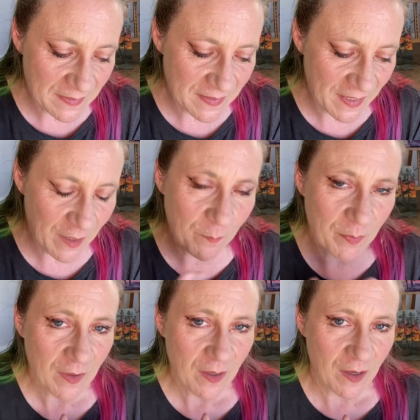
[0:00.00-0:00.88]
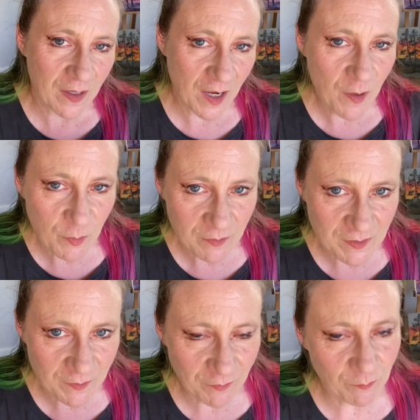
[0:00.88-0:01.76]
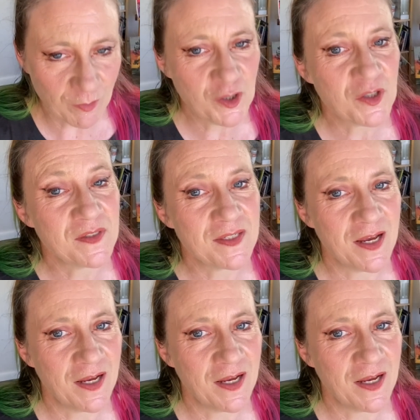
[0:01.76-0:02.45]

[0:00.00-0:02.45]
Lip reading: tape, a couple of different brushes,